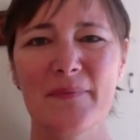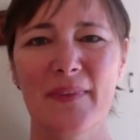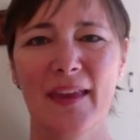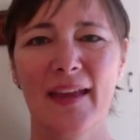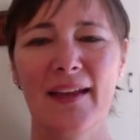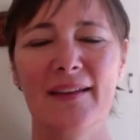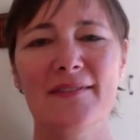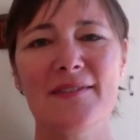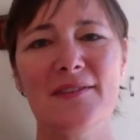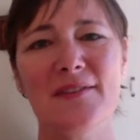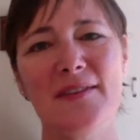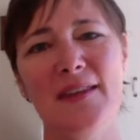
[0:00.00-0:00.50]

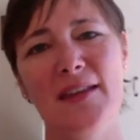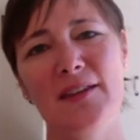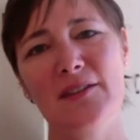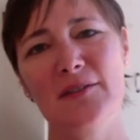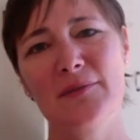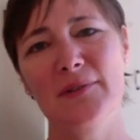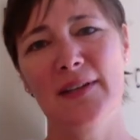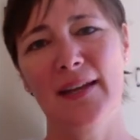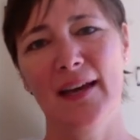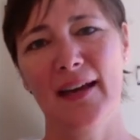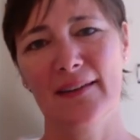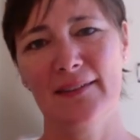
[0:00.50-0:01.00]
And so then you
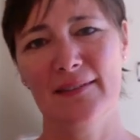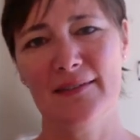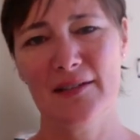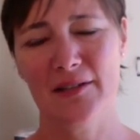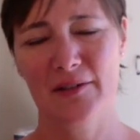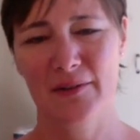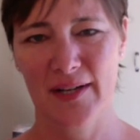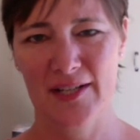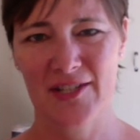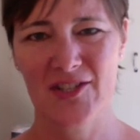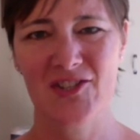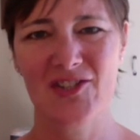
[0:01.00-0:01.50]
would ask the
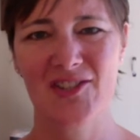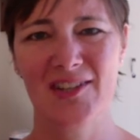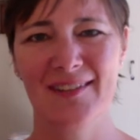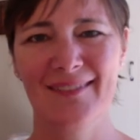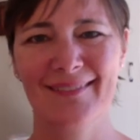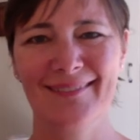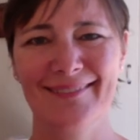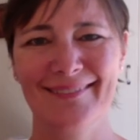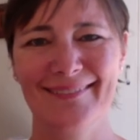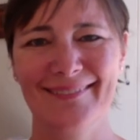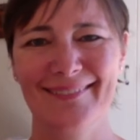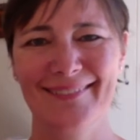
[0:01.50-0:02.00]

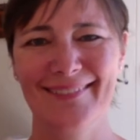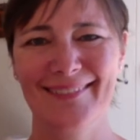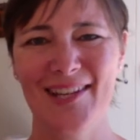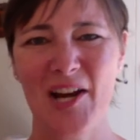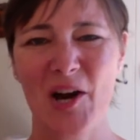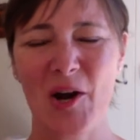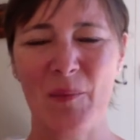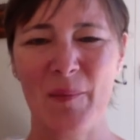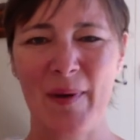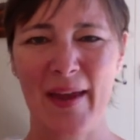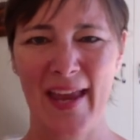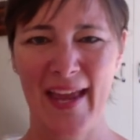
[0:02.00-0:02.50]
question,
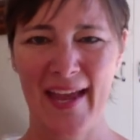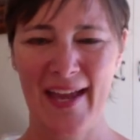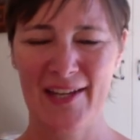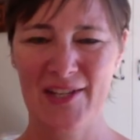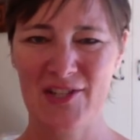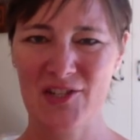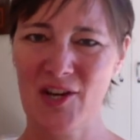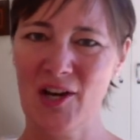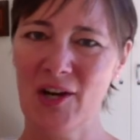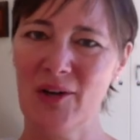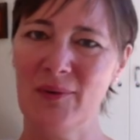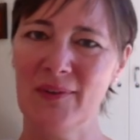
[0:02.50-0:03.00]
are my hand
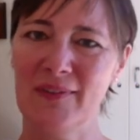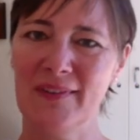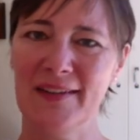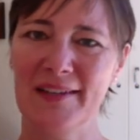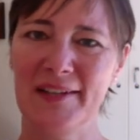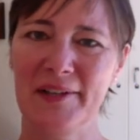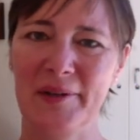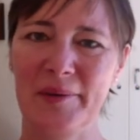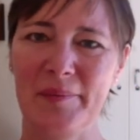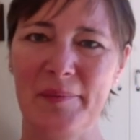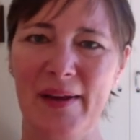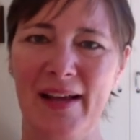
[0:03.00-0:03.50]
chakras
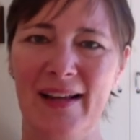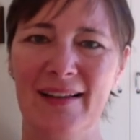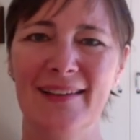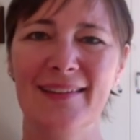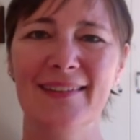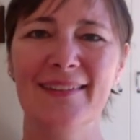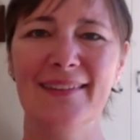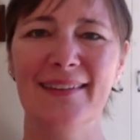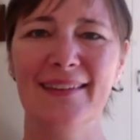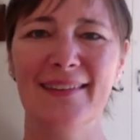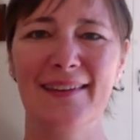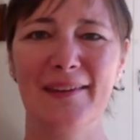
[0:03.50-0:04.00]
clear and
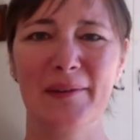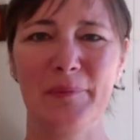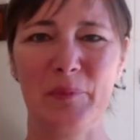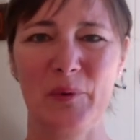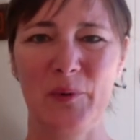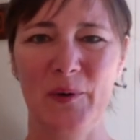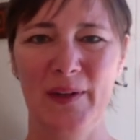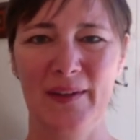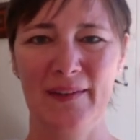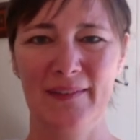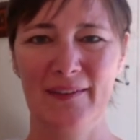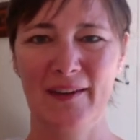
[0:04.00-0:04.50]
balanced at this
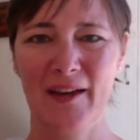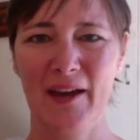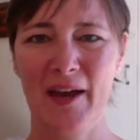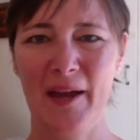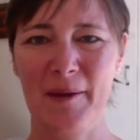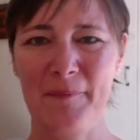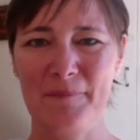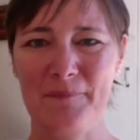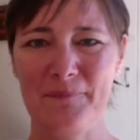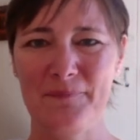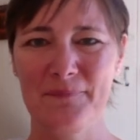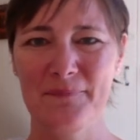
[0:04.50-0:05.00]
point in
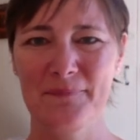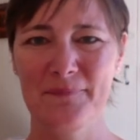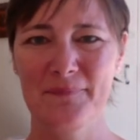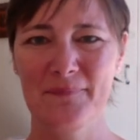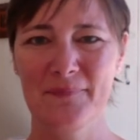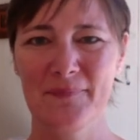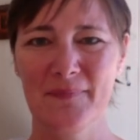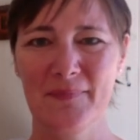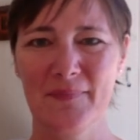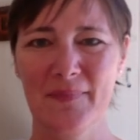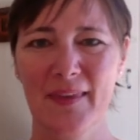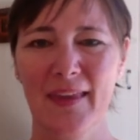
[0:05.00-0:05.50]
time?
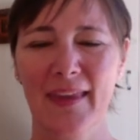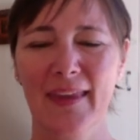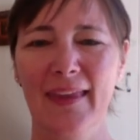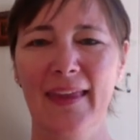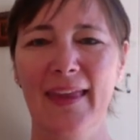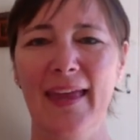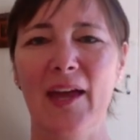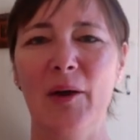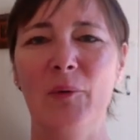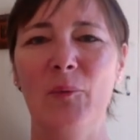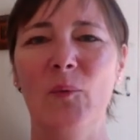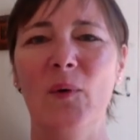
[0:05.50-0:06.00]

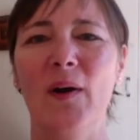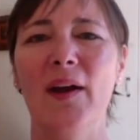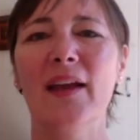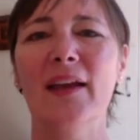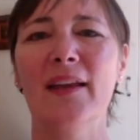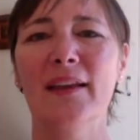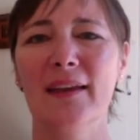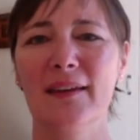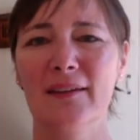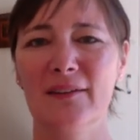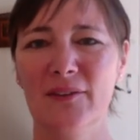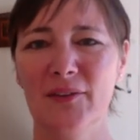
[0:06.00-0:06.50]
And what
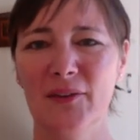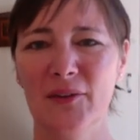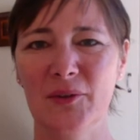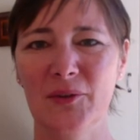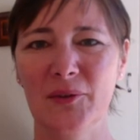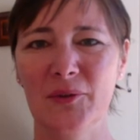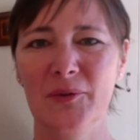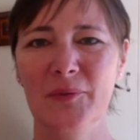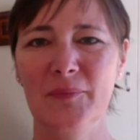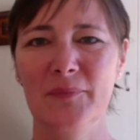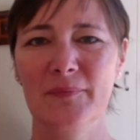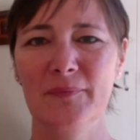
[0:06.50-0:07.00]
can I
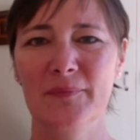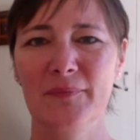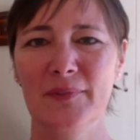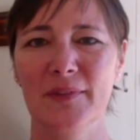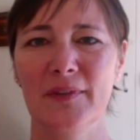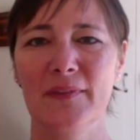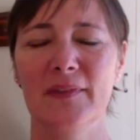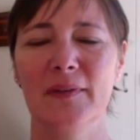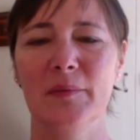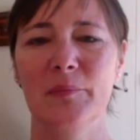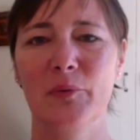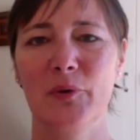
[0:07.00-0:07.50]
do
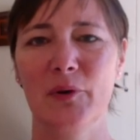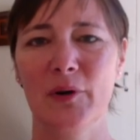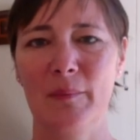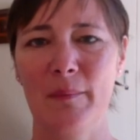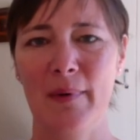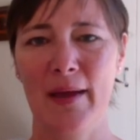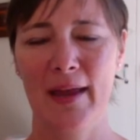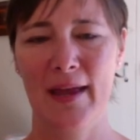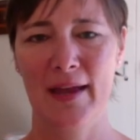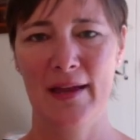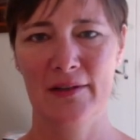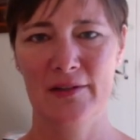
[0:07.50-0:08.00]
to support
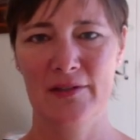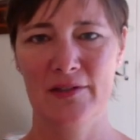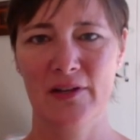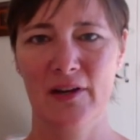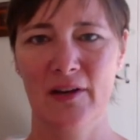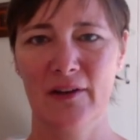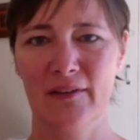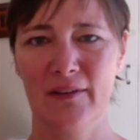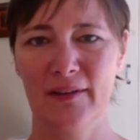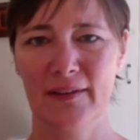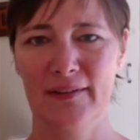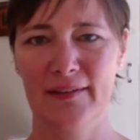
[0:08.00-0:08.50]
my hand
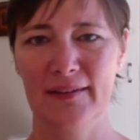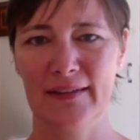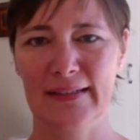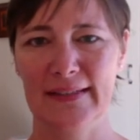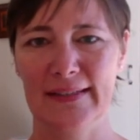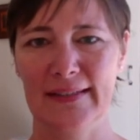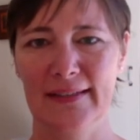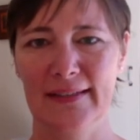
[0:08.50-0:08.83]
chakras?